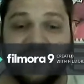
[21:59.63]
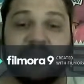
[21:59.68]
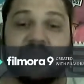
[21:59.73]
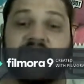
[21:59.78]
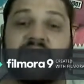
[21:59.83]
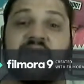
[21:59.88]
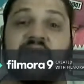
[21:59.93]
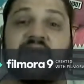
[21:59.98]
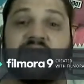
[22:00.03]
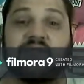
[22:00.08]

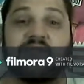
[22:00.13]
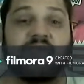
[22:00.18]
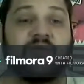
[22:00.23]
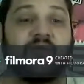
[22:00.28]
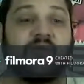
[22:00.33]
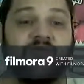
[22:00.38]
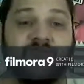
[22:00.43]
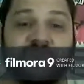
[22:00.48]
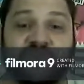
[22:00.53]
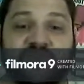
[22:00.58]

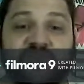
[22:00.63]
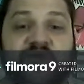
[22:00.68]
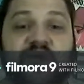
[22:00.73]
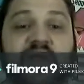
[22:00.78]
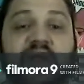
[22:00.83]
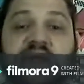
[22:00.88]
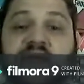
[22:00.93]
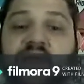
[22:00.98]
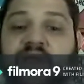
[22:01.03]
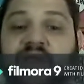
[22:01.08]
it works
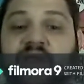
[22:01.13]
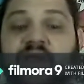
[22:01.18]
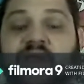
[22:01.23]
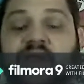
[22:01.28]
great.